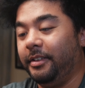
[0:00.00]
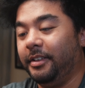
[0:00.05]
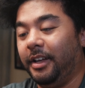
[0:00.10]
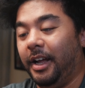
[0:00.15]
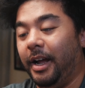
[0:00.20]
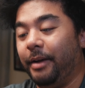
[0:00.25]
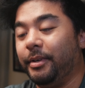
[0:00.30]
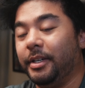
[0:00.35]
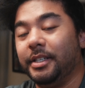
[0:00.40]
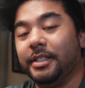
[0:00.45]

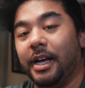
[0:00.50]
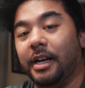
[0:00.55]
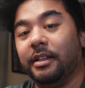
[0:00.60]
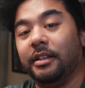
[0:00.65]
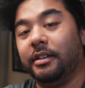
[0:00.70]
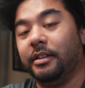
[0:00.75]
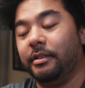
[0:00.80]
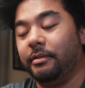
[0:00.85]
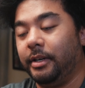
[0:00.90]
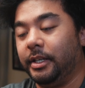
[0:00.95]
I'm gonna
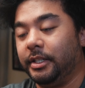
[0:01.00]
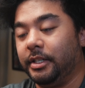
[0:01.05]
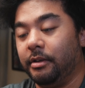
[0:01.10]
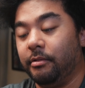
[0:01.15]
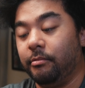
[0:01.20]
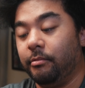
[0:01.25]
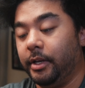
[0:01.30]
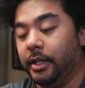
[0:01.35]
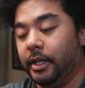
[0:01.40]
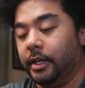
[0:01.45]
download a
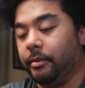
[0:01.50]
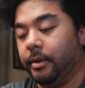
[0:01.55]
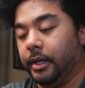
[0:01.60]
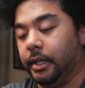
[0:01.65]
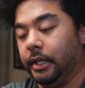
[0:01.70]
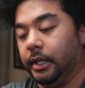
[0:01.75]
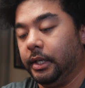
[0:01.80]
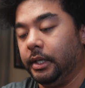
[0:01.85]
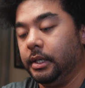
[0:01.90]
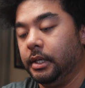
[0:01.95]
ringtone really
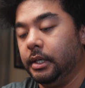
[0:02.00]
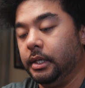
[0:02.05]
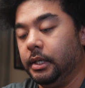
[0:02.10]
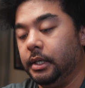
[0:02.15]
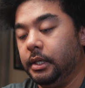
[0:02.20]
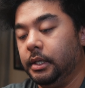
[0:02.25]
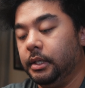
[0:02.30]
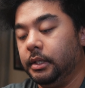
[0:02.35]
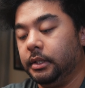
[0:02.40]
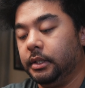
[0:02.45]
quickly.
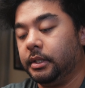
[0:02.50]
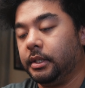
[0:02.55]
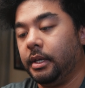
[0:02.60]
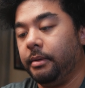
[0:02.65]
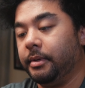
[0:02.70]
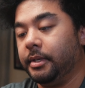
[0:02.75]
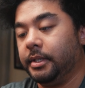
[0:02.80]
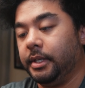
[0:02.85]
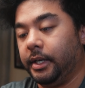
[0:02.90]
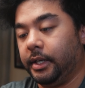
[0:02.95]
Just
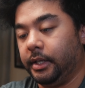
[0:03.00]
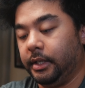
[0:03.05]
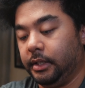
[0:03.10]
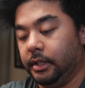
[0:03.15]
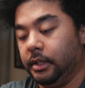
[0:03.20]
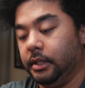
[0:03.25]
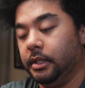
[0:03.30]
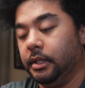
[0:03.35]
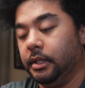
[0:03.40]
give me a second.